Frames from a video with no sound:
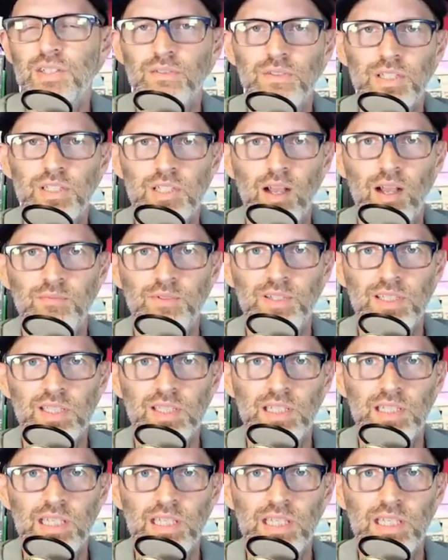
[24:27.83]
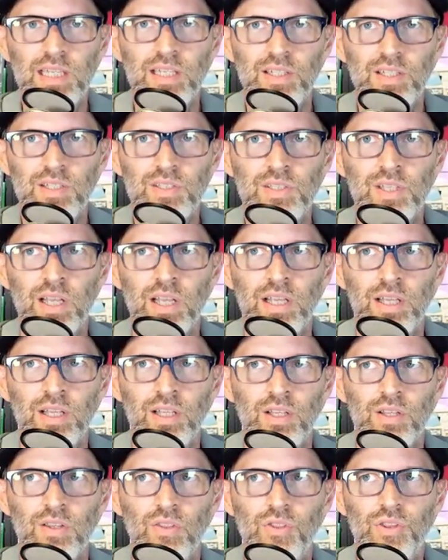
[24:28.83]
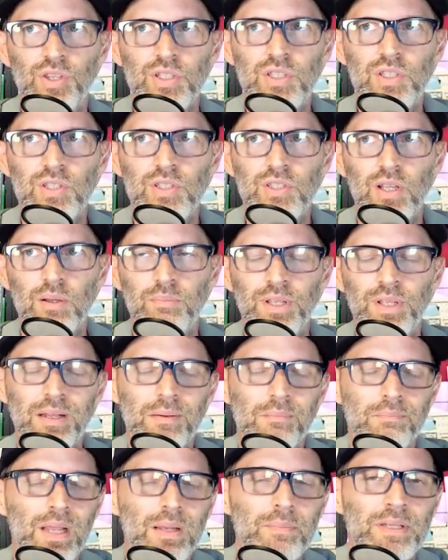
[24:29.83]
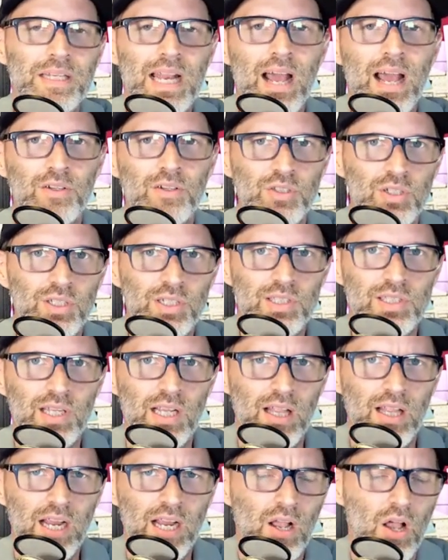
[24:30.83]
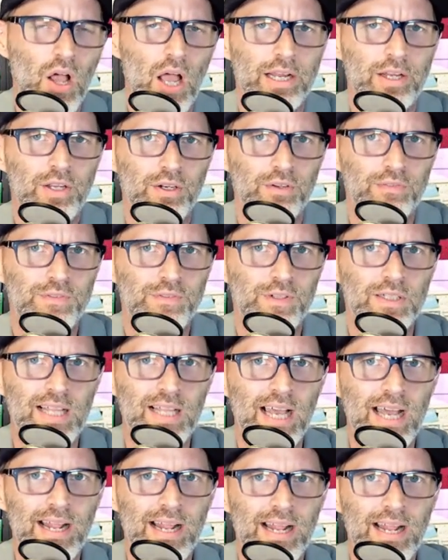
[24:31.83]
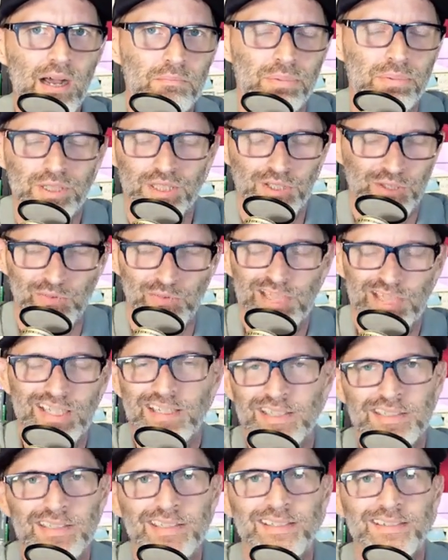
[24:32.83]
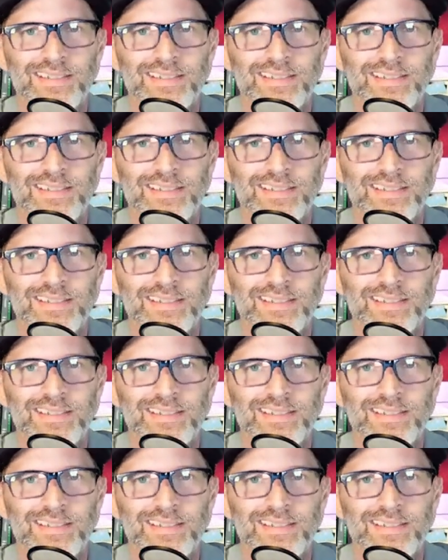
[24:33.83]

of this obviously is this is something that maybe now you could say like oh i could have figured that out but you didn't